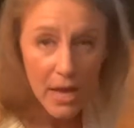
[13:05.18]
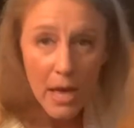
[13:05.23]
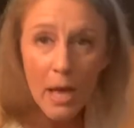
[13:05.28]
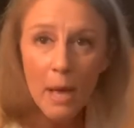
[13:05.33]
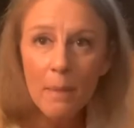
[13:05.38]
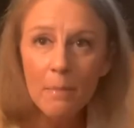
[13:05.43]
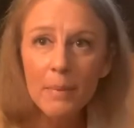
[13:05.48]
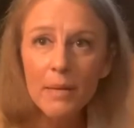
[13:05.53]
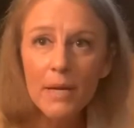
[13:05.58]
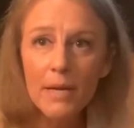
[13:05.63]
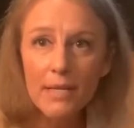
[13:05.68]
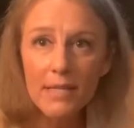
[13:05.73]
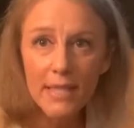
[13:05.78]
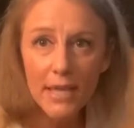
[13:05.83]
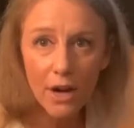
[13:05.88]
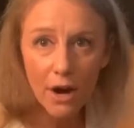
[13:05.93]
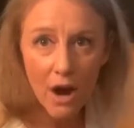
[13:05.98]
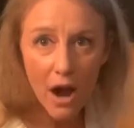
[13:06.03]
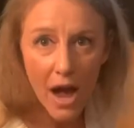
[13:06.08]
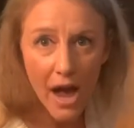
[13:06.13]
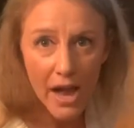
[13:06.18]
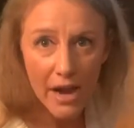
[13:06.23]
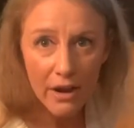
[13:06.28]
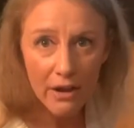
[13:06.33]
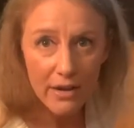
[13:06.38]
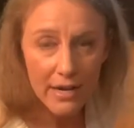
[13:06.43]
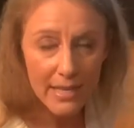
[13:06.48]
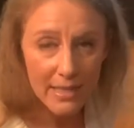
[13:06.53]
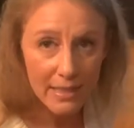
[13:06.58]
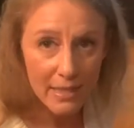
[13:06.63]
because they are higher
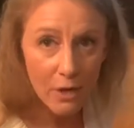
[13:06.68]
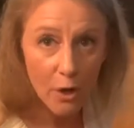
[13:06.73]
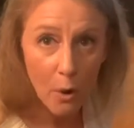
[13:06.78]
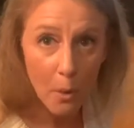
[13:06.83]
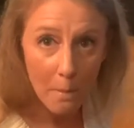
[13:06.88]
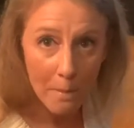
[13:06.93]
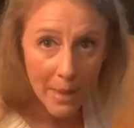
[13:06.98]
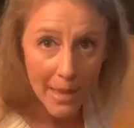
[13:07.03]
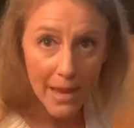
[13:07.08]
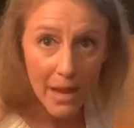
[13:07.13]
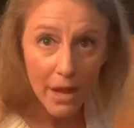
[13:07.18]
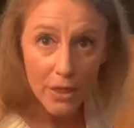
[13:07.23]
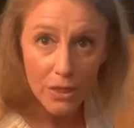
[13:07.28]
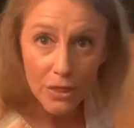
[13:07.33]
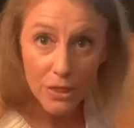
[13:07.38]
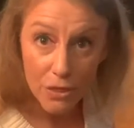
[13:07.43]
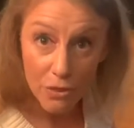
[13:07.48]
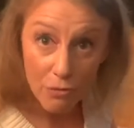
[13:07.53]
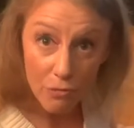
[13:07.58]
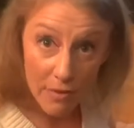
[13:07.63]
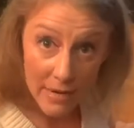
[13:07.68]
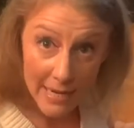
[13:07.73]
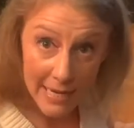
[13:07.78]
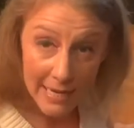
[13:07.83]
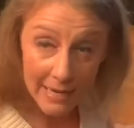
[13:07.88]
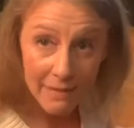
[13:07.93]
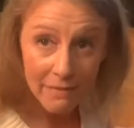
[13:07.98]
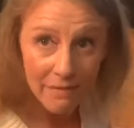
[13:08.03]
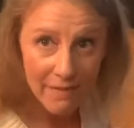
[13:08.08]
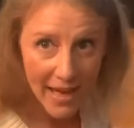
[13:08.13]
in the
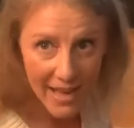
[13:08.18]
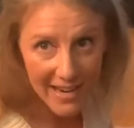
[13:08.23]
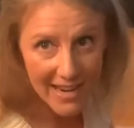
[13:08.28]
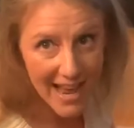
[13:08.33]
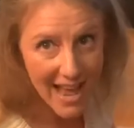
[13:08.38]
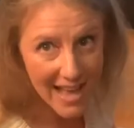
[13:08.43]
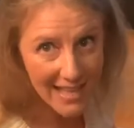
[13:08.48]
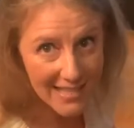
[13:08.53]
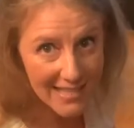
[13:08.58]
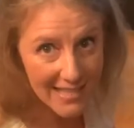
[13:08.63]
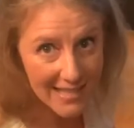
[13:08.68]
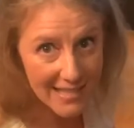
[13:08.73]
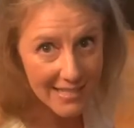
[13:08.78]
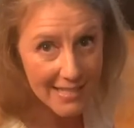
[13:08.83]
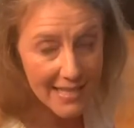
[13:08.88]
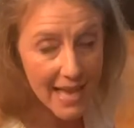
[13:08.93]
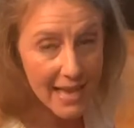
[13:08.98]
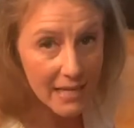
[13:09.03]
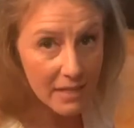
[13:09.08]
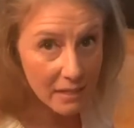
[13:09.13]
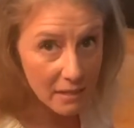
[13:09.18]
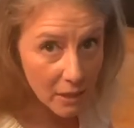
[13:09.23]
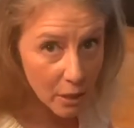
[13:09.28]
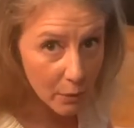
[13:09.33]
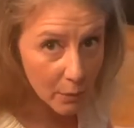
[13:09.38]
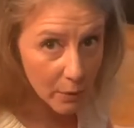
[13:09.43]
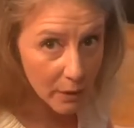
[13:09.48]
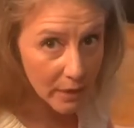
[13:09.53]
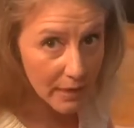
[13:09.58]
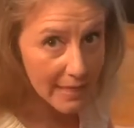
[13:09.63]
omega-3 fatty acids and
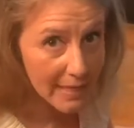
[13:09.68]
lower in